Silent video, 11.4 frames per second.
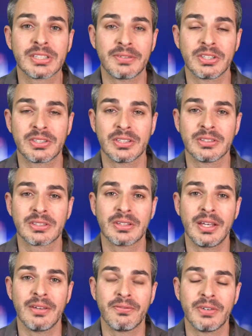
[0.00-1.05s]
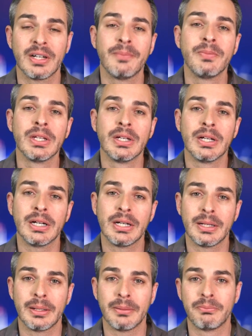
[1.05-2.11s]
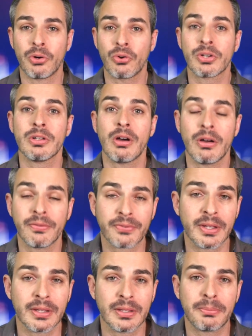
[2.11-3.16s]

ever since they've broken off the